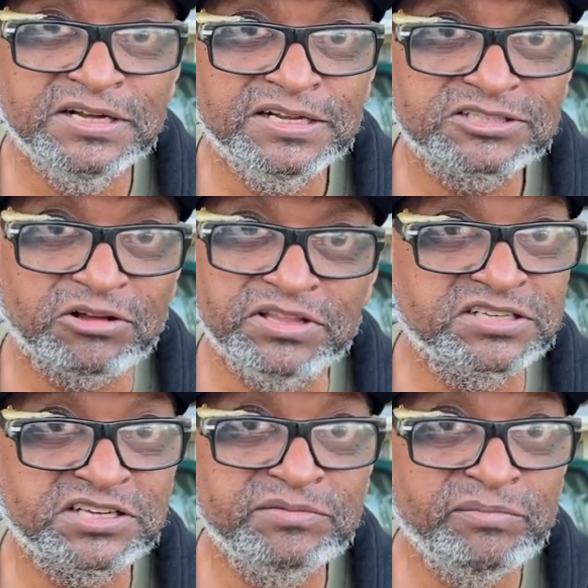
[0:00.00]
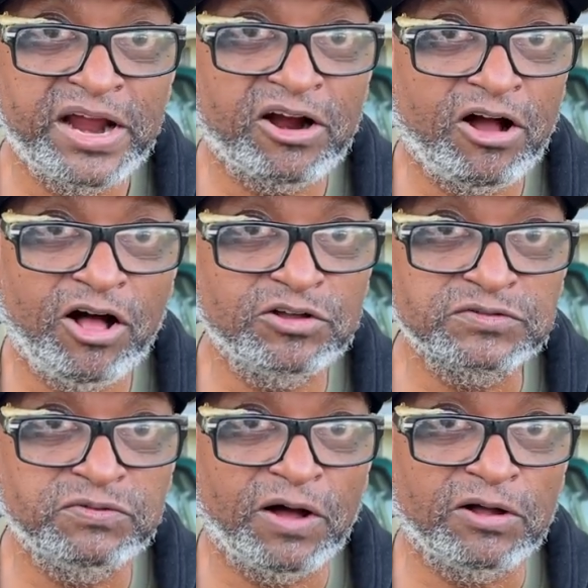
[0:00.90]
So this isn't Mayor
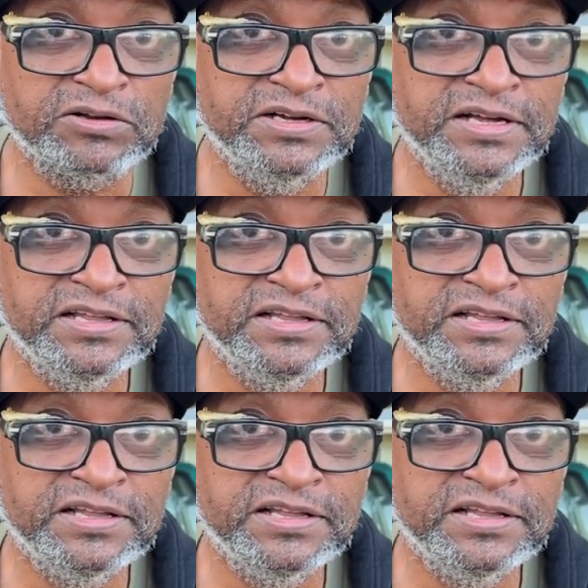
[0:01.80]
Hall's fault.